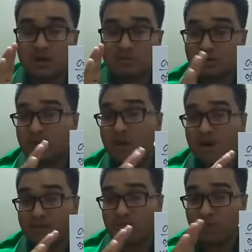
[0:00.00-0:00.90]
So now I
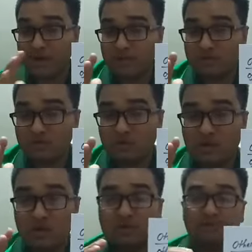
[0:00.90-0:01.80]
am going to
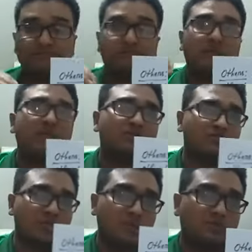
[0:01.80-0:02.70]

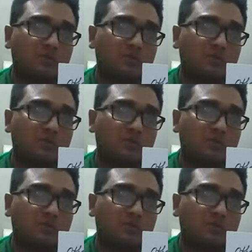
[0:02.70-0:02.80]
introduce